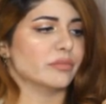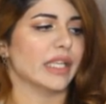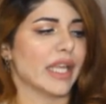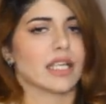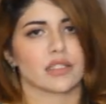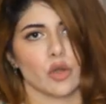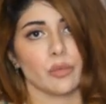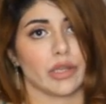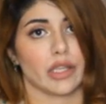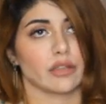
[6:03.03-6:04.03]
big ass
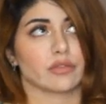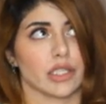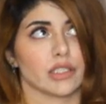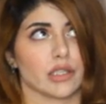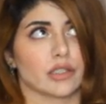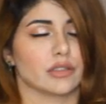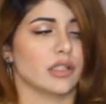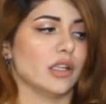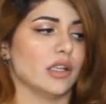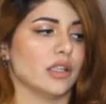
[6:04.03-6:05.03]
opening right here.
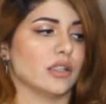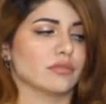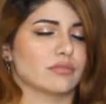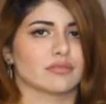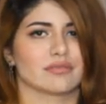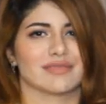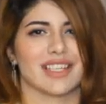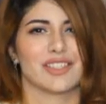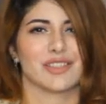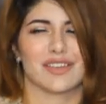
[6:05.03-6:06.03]
I
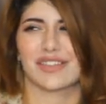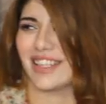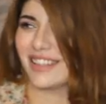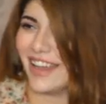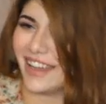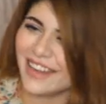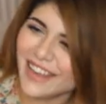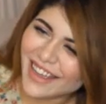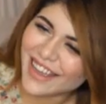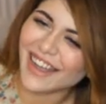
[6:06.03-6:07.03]
shouldn't have said that.
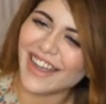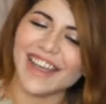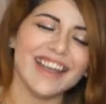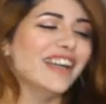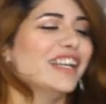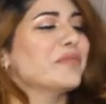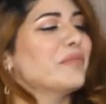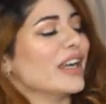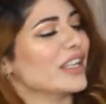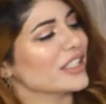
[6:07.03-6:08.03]

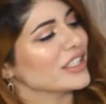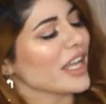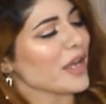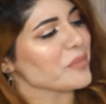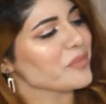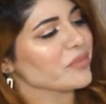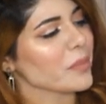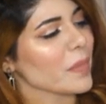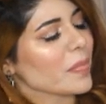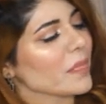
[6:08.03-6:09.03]
But yeah,
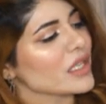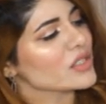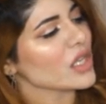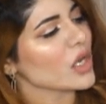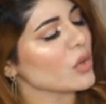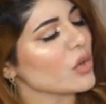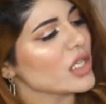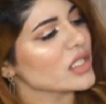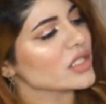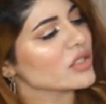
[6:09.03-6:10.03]
so
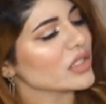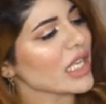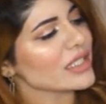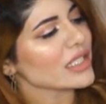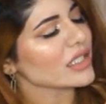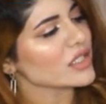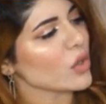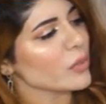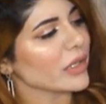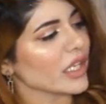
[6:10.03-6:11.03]
it has like this
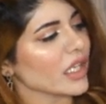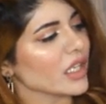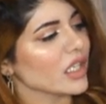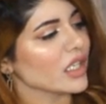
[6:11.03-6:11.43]
opening,